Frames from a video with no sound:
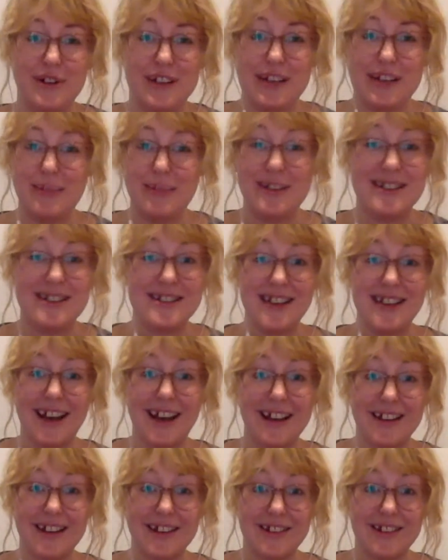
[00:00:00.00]
It can be
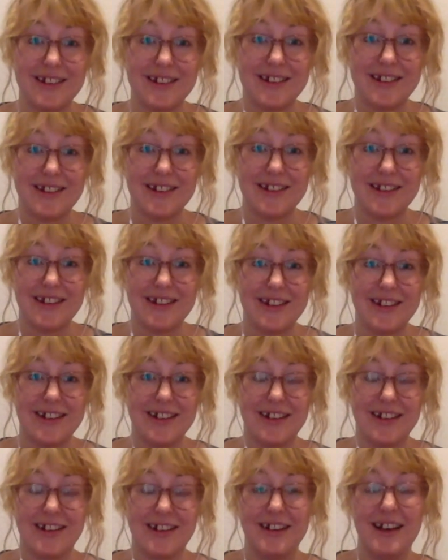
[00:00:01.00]
silent.
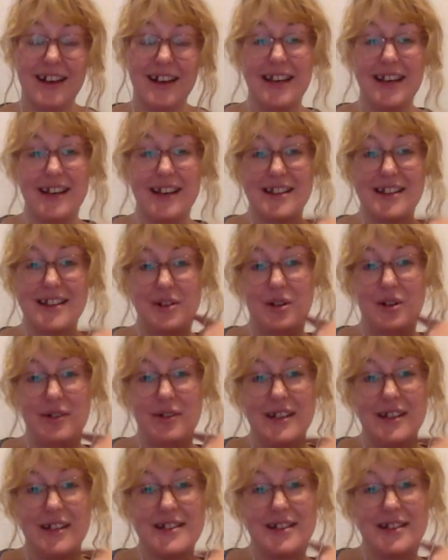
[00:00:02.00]
And it's
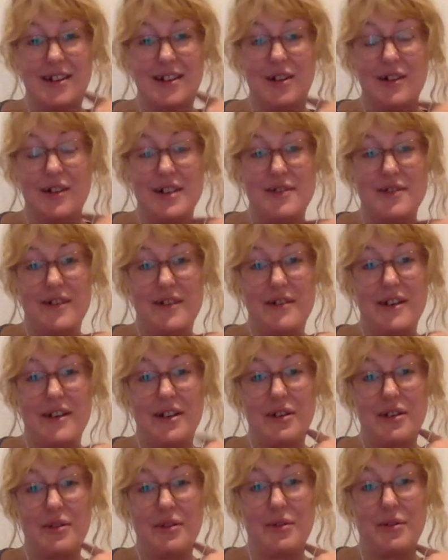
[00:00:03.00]
always very
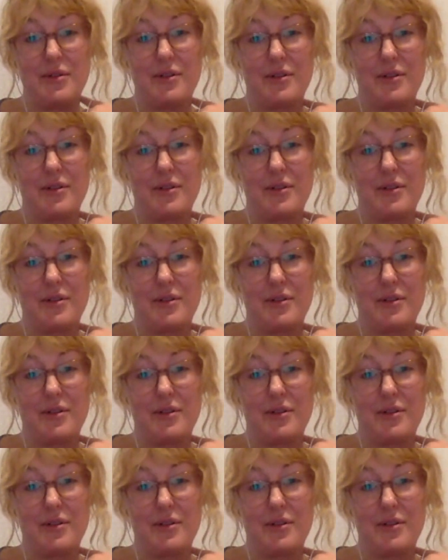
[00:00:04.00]
new.